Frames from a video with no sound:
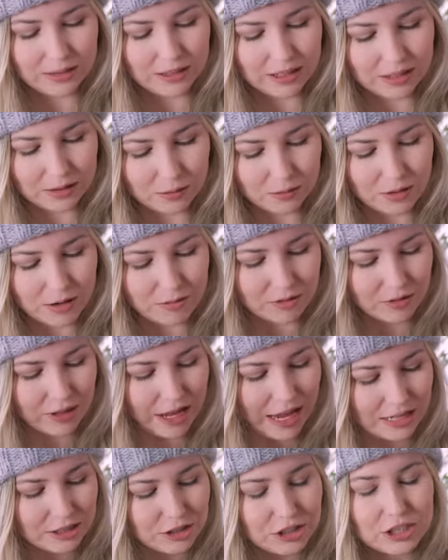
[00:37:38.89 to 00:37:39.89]
at the ruffle
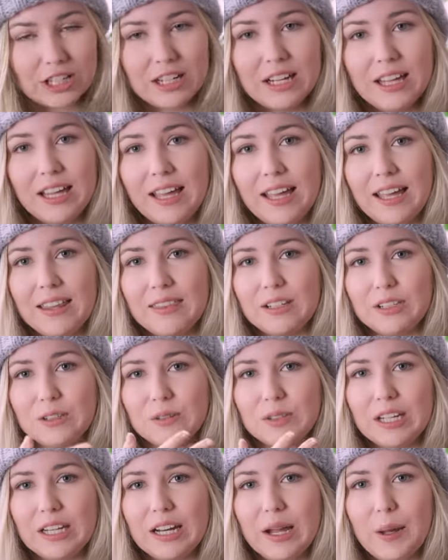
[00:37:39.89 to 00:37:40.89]
edge and then you
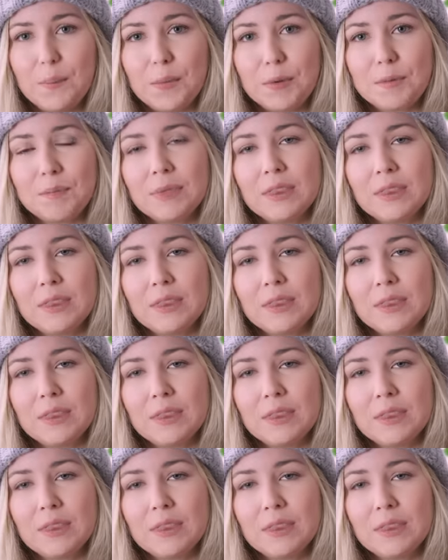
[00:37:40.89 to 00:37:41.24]
knit up.